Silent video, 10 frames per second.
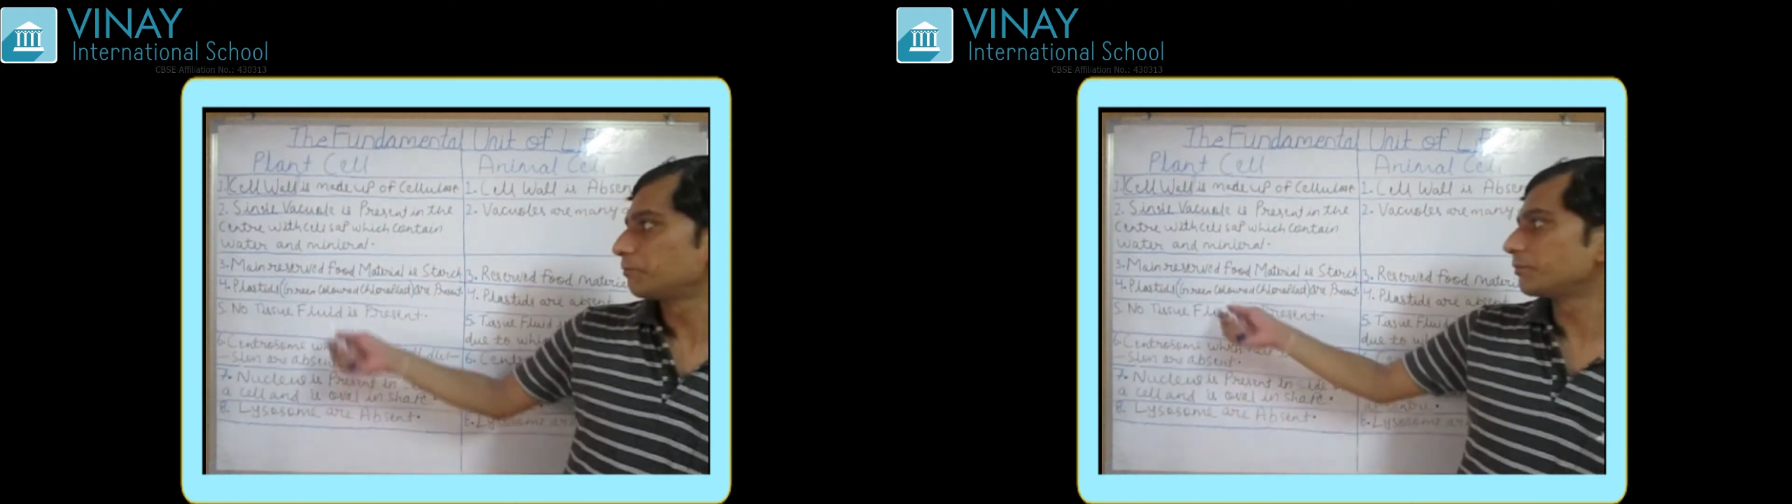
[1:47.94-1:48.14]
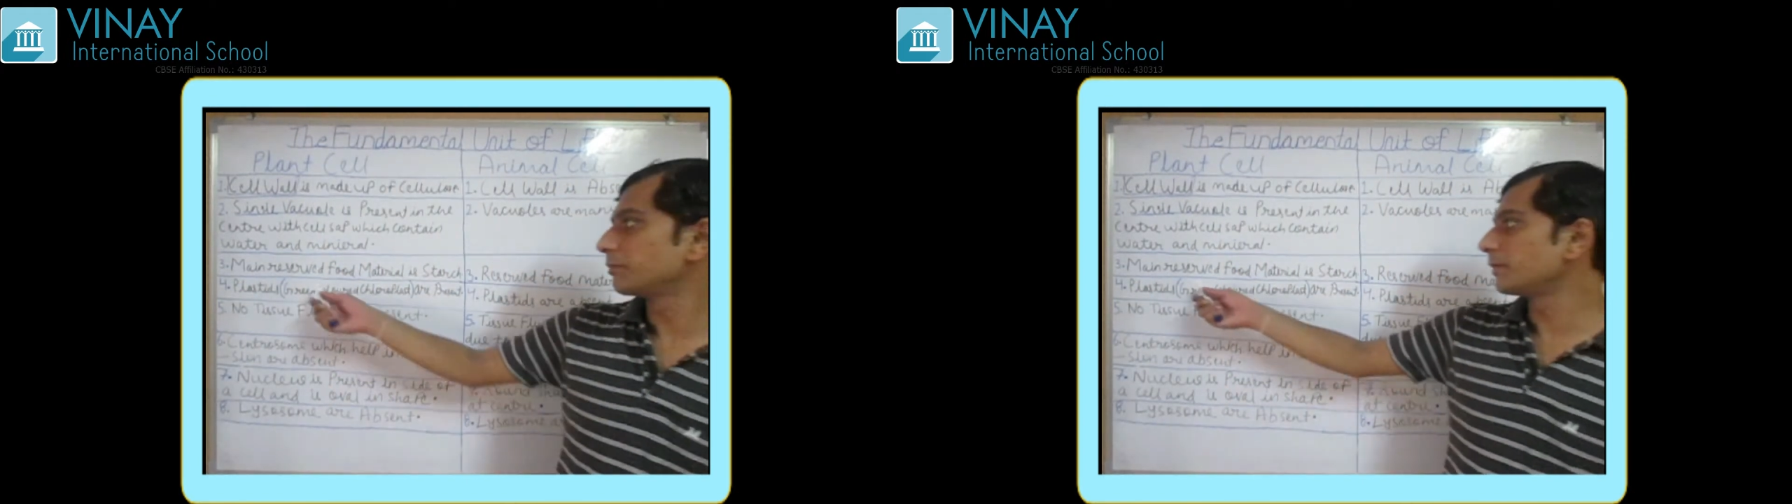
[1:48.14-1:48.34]

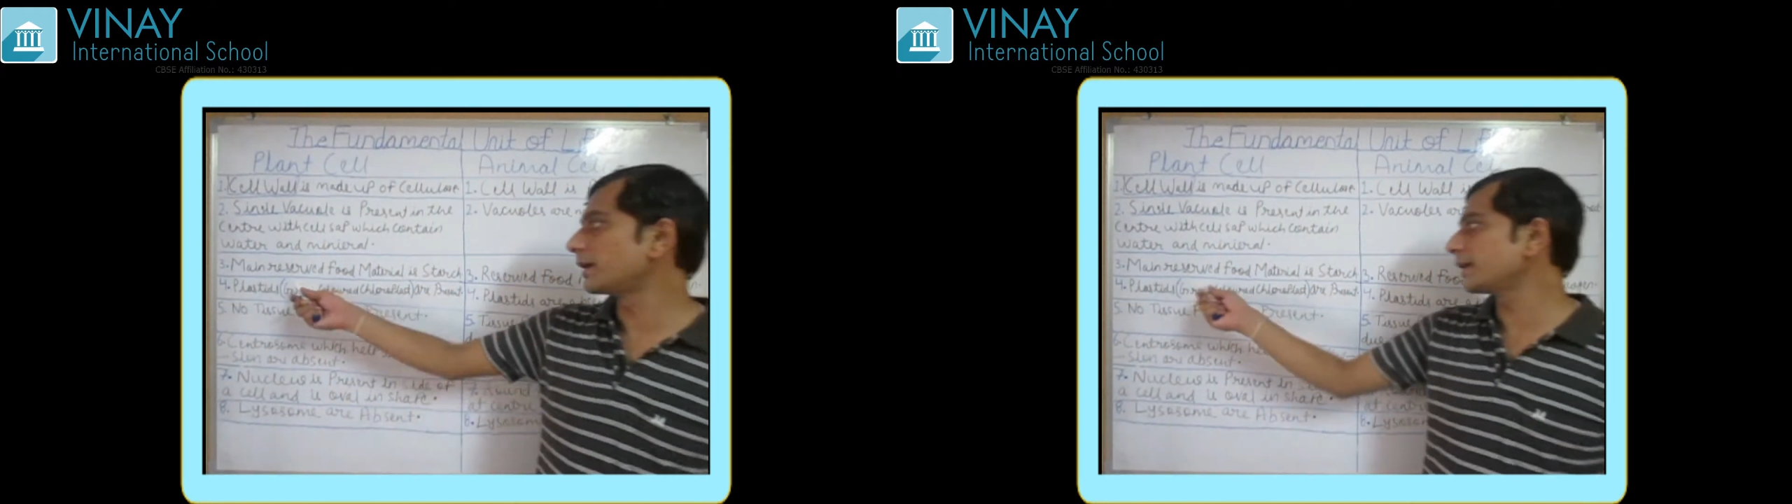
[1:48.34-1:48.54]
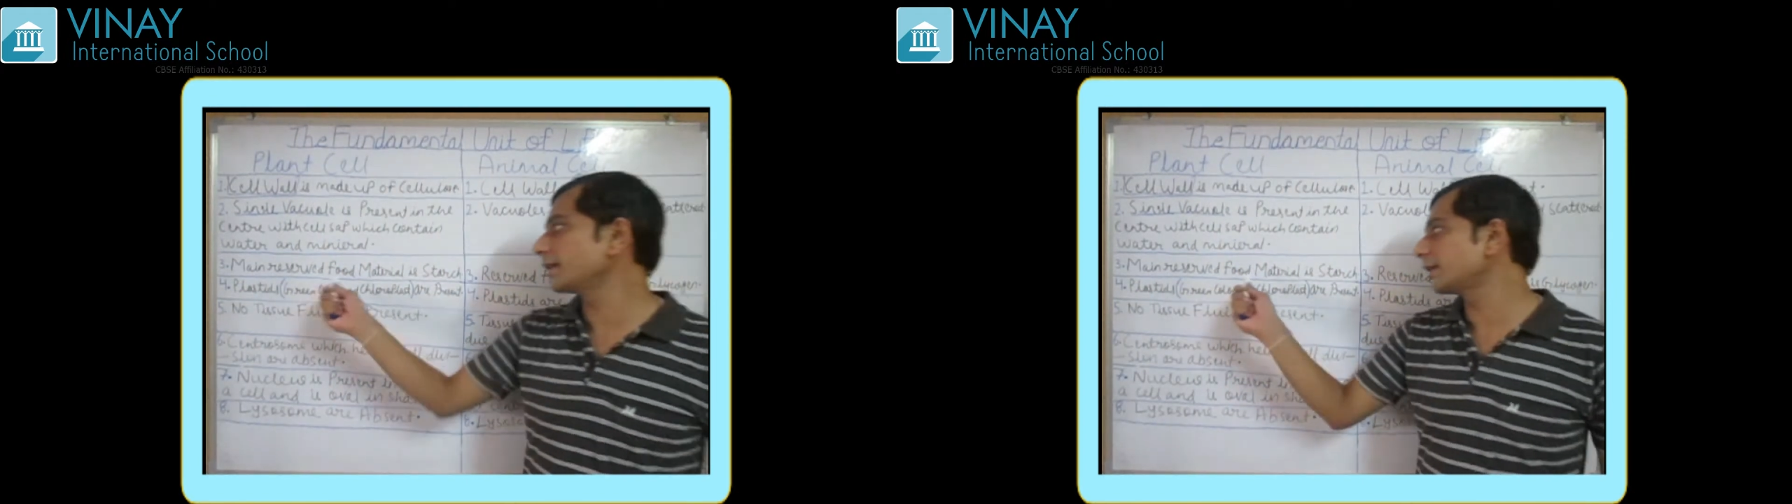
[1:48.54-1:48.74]

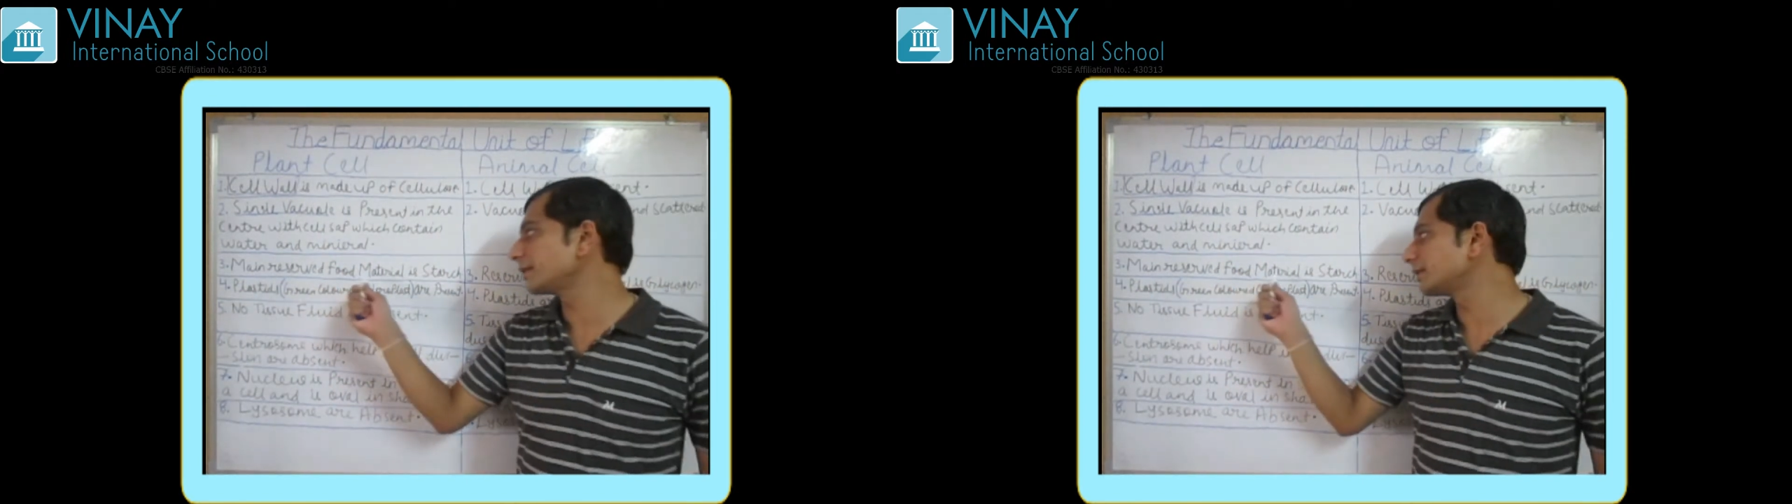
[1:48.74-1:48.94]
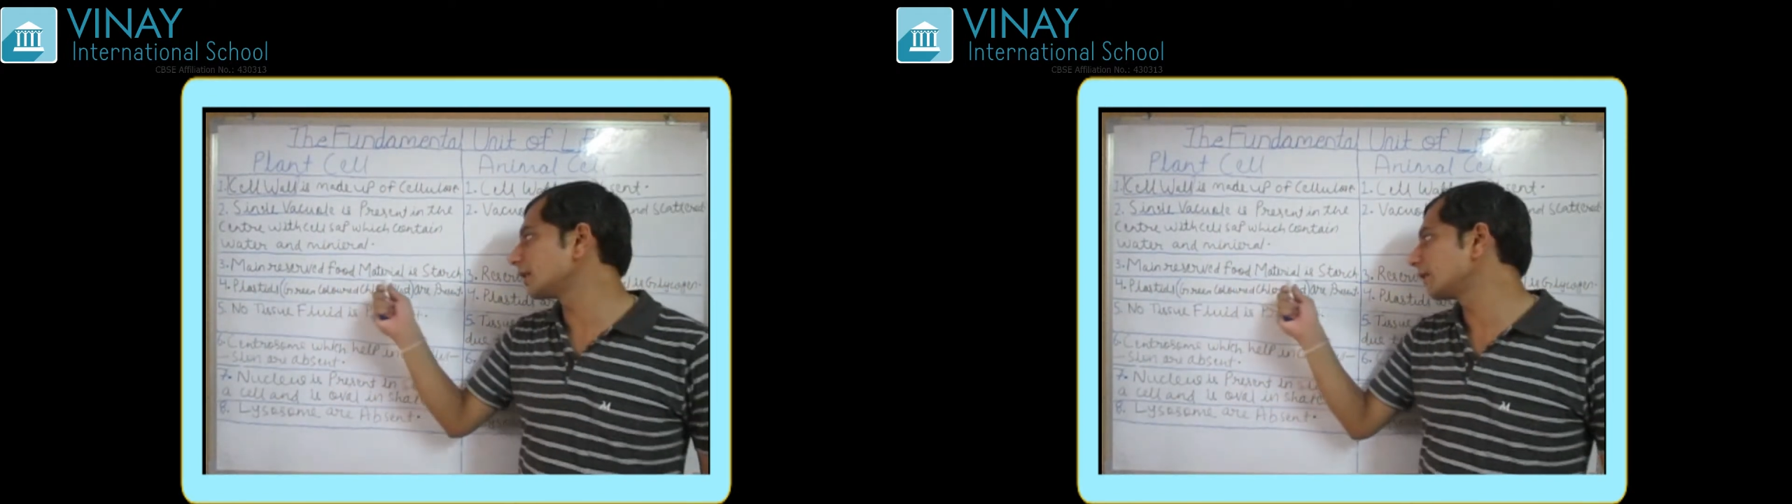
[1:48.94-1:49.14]
main
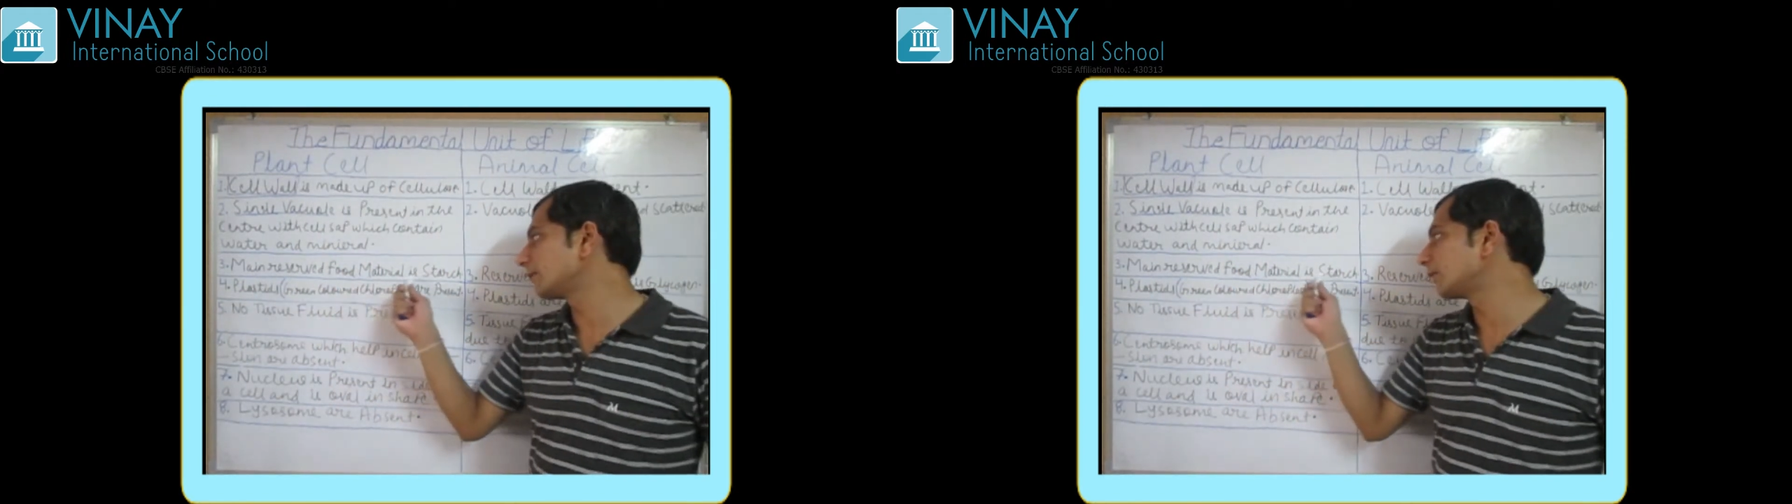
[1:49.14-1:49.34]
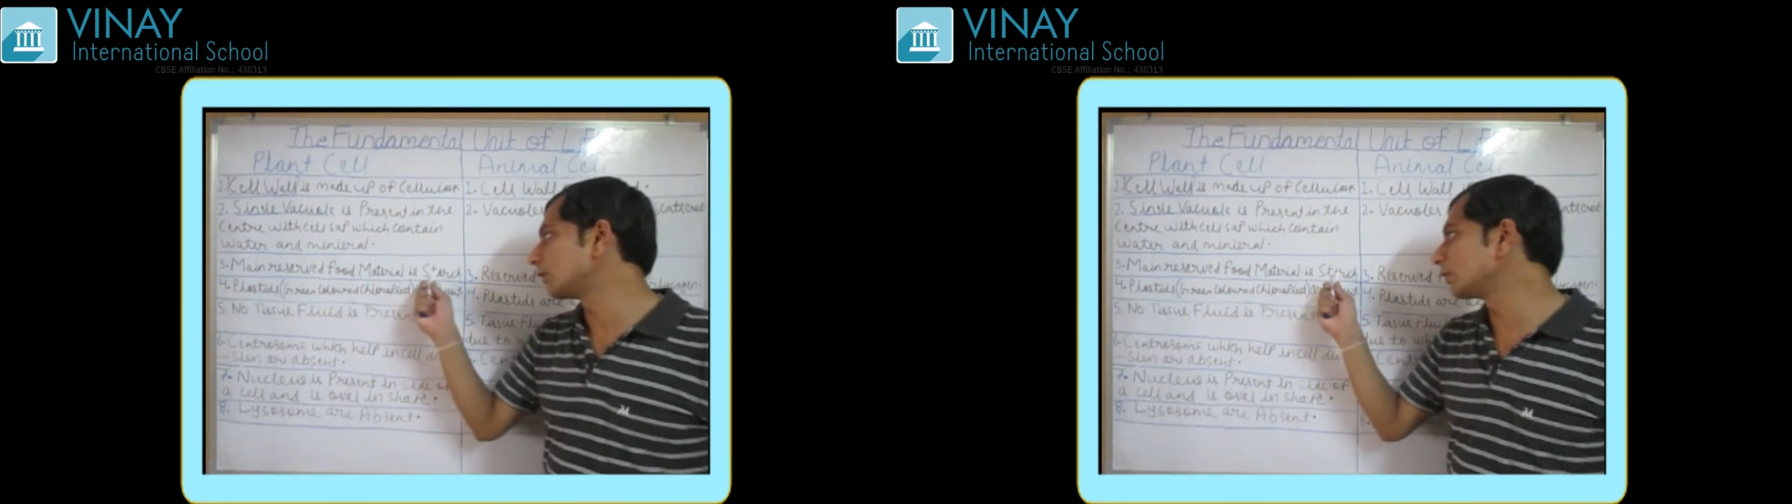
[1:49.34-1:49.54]

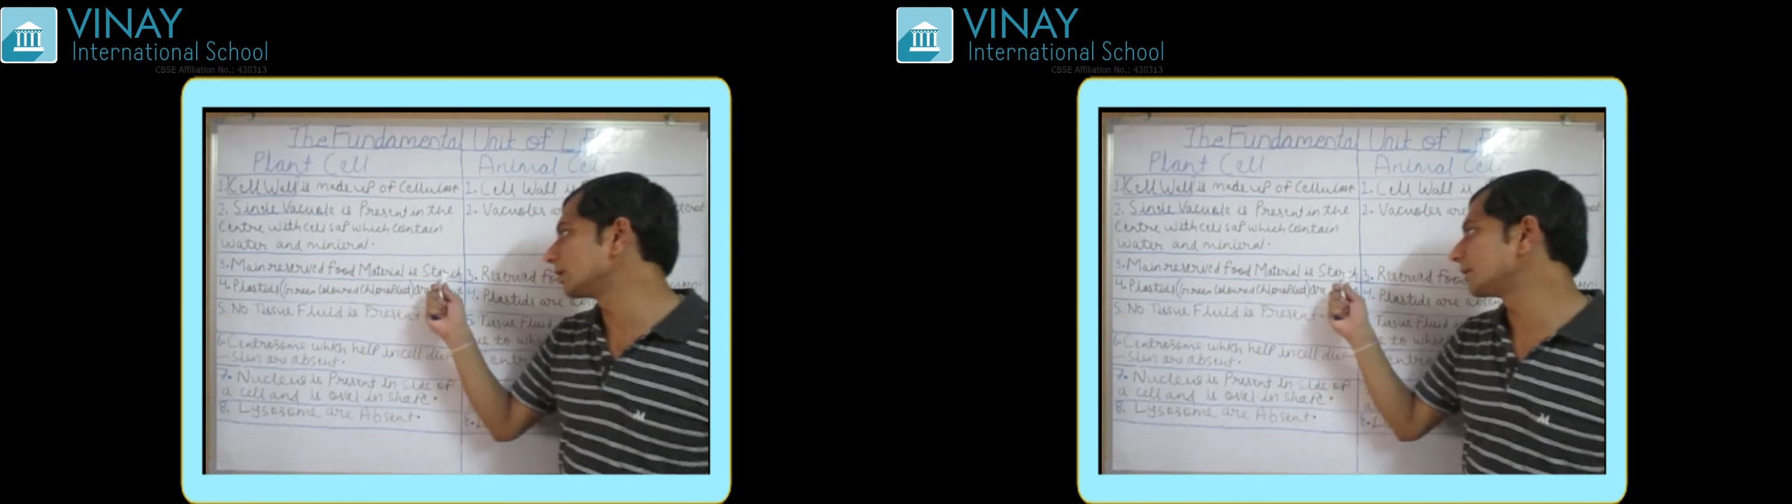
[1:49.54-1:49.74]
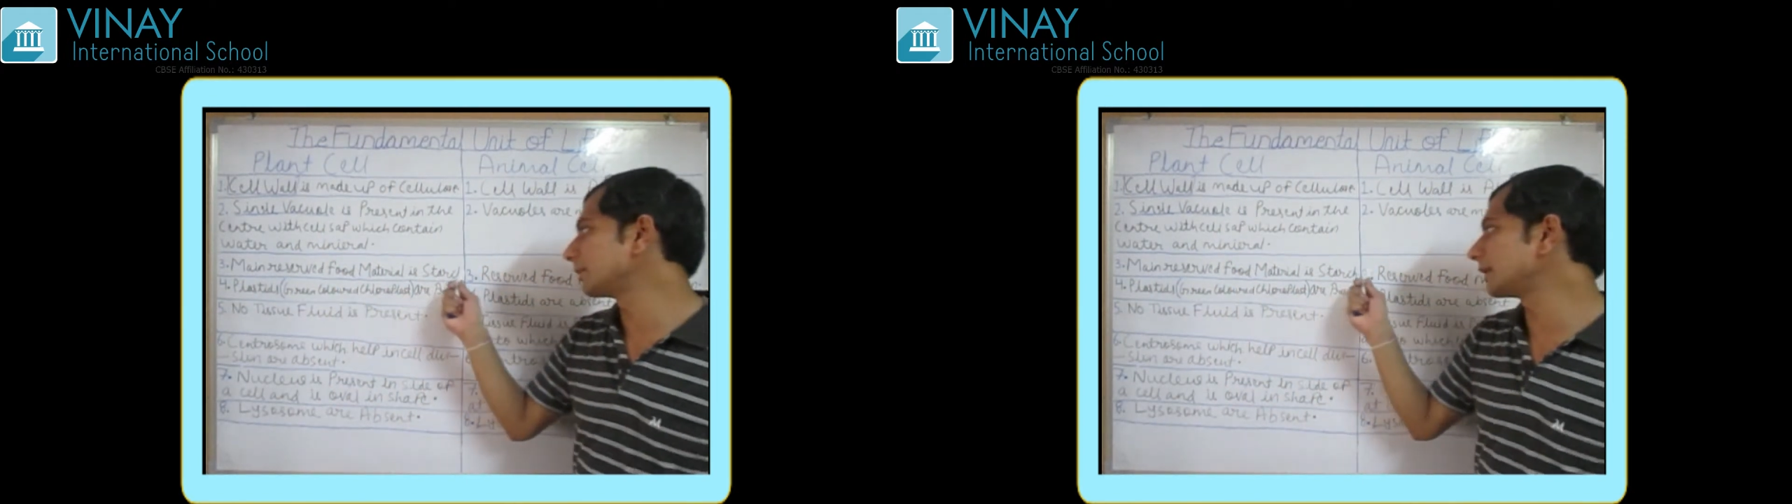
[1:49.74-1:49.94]
reserved food